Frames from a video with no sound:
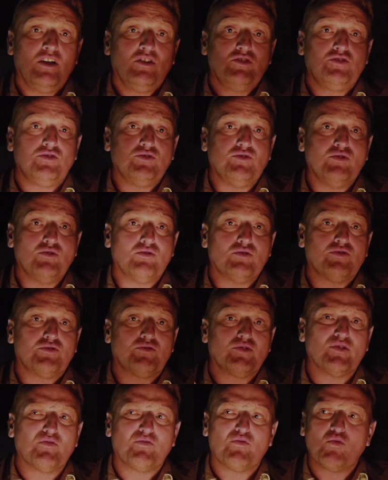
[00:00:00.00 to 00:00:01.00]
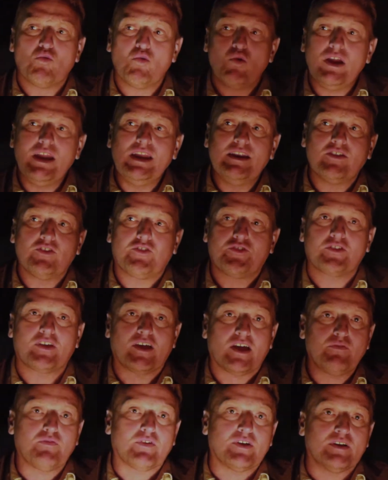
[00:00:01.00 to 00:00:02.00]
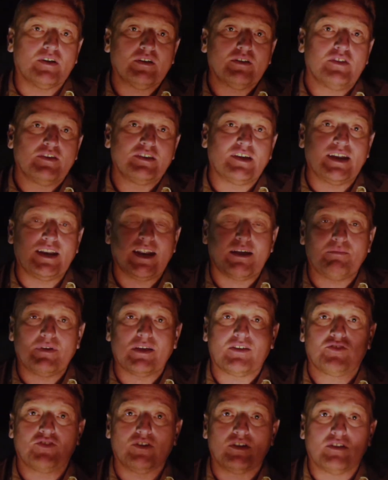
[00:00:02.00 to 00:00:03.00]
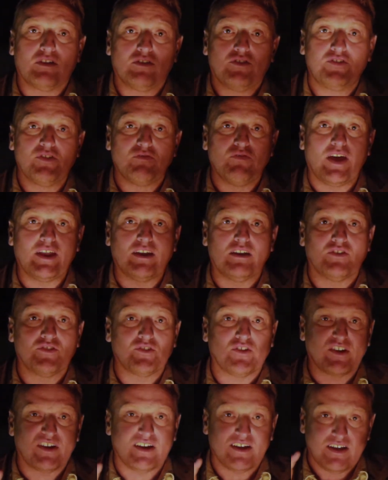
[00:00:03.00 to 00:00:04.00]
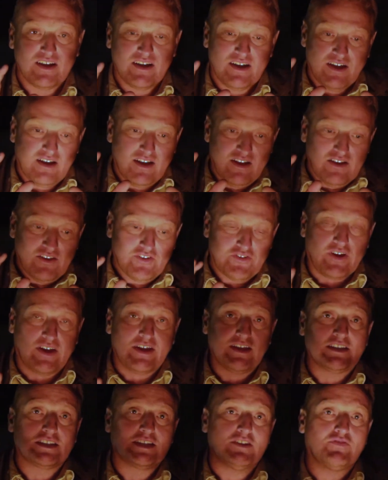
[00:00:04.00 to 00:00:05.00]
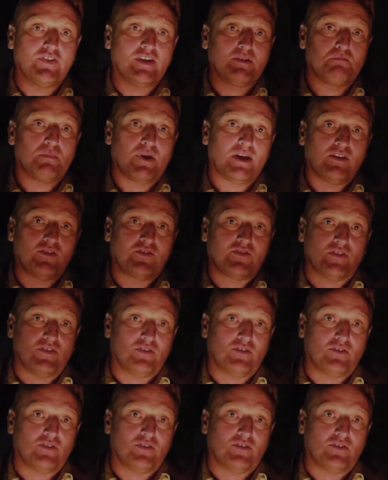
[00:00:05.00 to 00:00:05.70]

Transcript: to sort of rediscover the dynamics in savannas on a scientific basis.